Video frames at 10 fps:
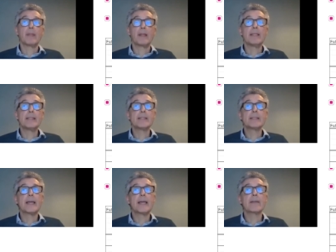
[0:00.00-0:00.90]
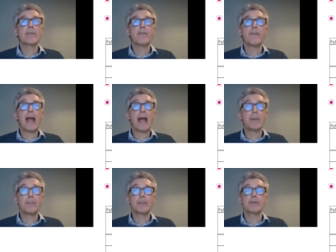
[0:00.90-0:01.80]
his-tag
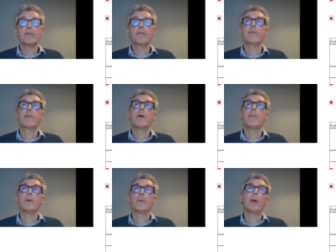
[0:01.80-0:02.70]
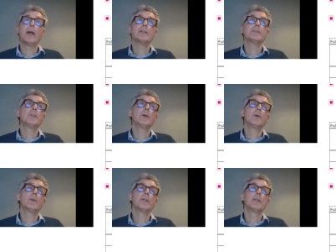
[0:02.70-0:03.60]
fabs from
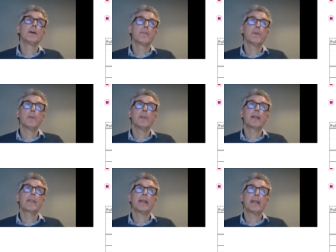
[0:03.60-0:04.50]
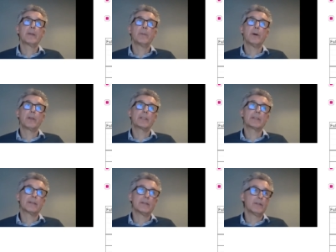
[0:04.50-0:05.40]
well-known full-length antibodies.
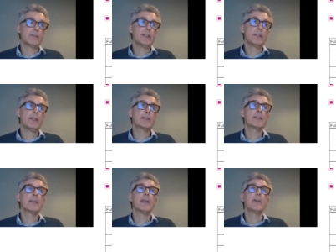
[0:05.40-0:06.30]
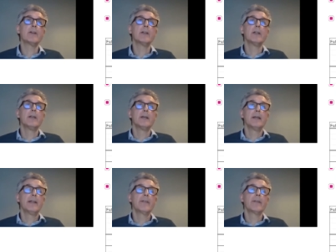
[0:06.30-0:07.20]
You see the list here,
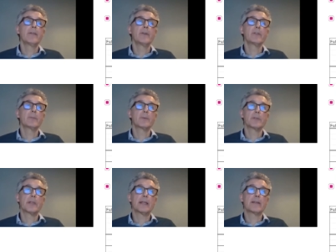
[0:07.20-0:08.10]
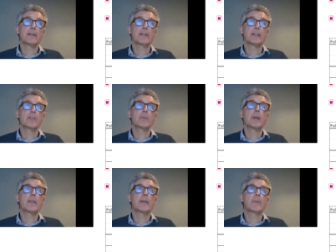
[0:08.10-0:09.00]
and those were selected in such a
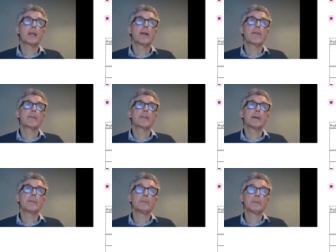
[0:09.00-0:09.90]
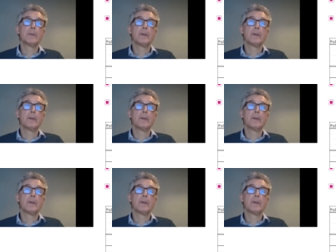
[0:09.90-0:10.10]
way that we have some